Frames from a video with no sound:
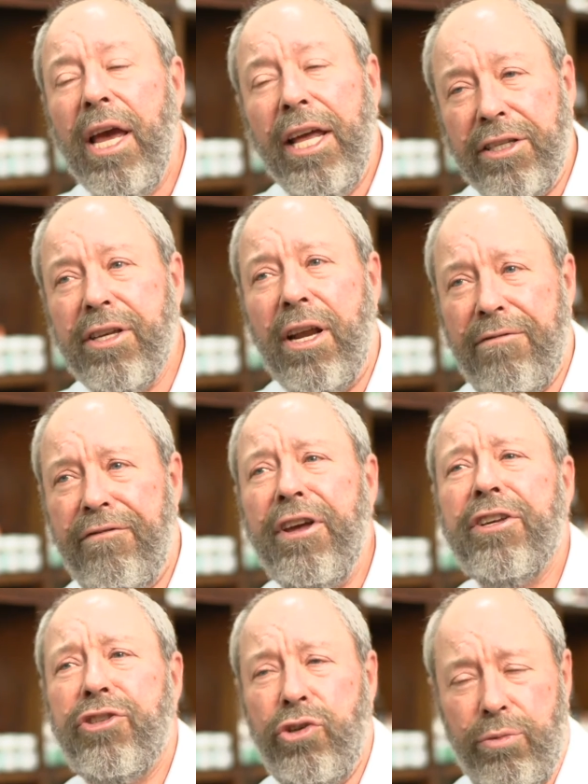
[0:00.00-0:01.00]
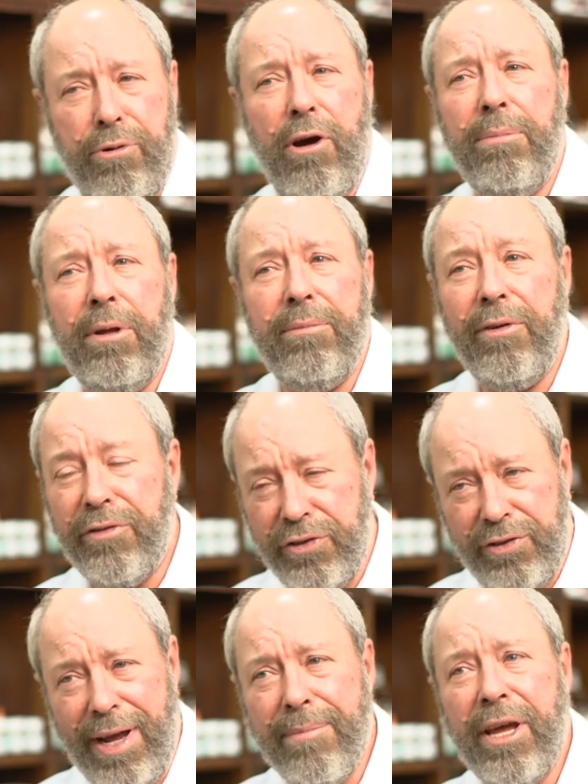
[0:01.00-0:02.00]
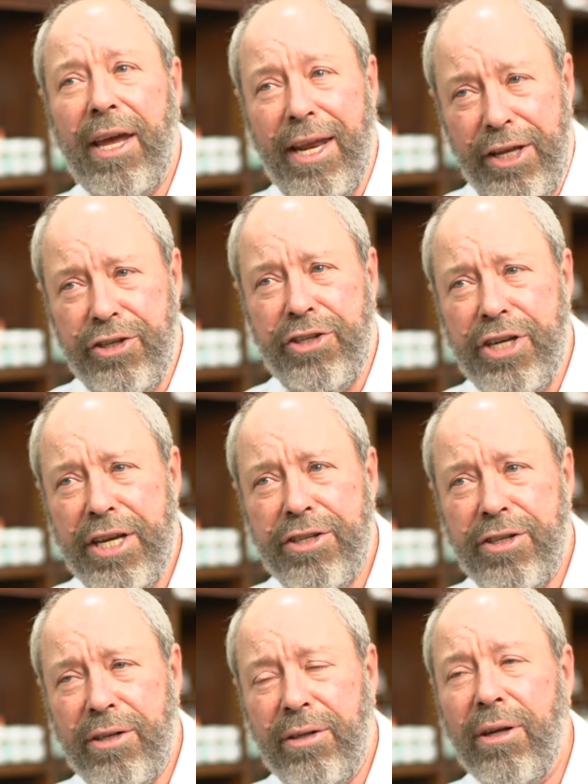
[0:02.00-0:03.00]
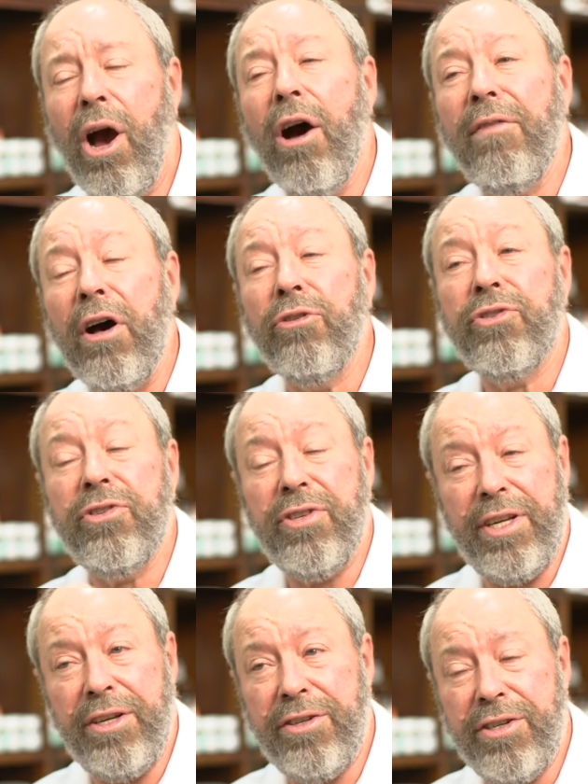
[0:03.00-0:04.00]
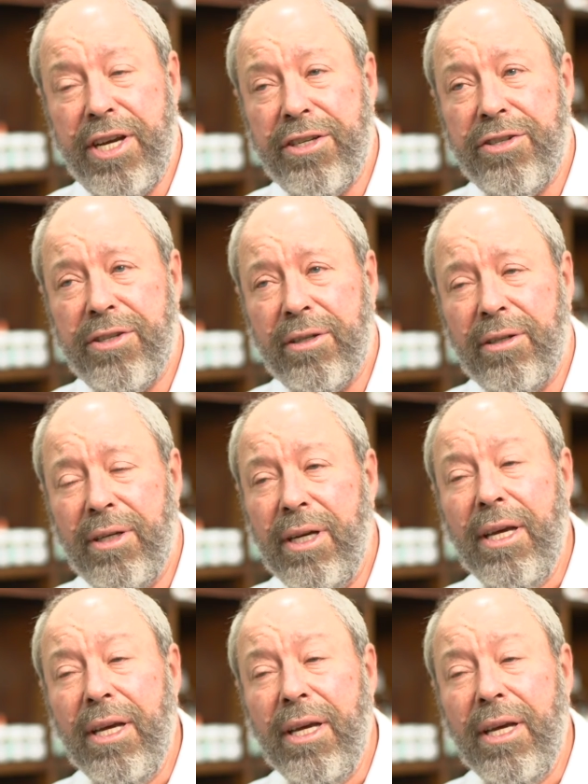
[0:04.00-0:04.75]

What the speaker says: it's going to fix your problem of stomach and indigestion, of ulcers and indigestion.